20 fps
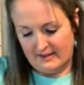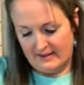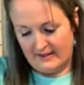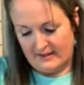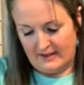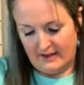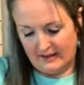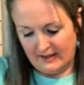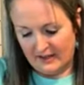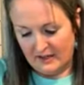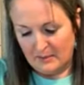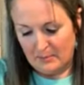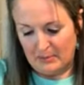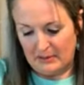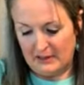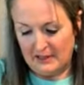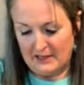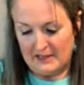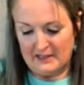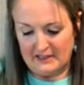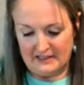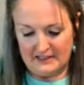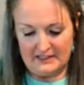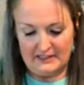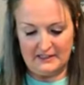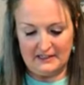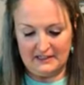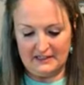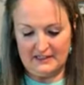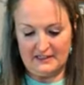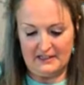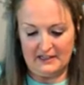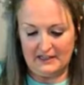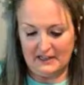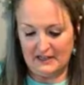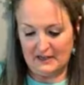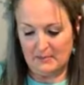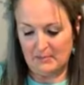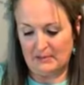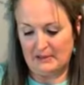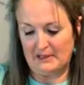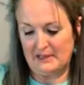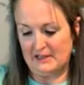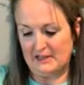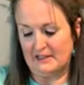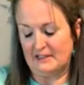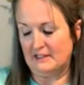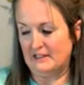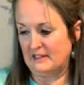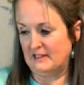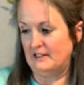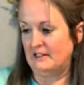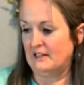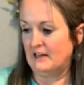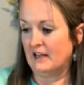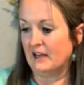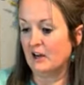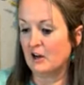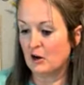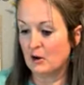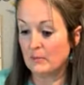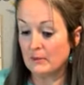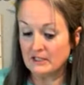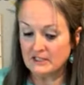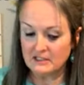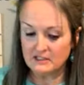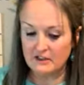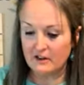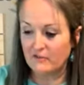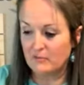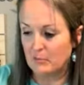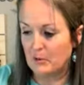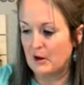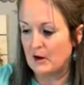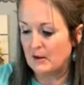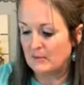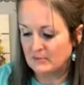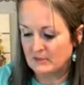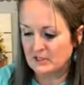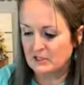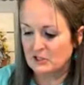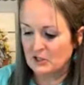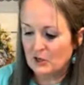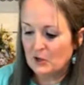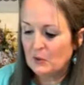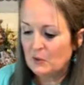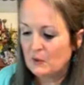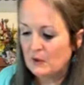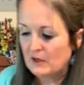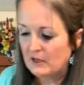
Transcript: I got a plan. I got a plan. And I got all my stuff prepped, so